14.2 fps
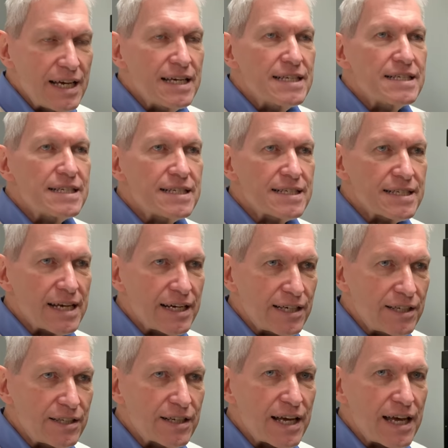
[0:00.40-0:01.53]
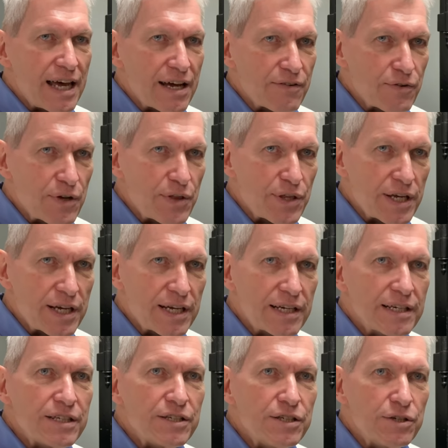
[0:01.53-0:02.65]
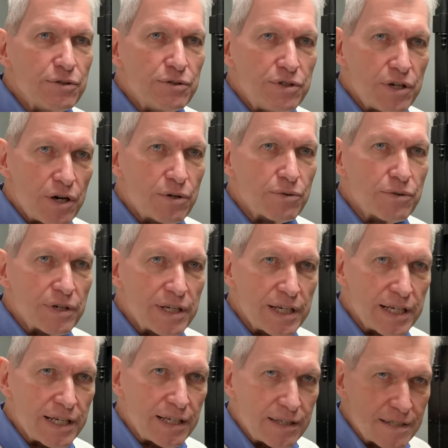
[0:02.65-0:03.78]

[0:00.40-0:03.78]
sell everything you don't need.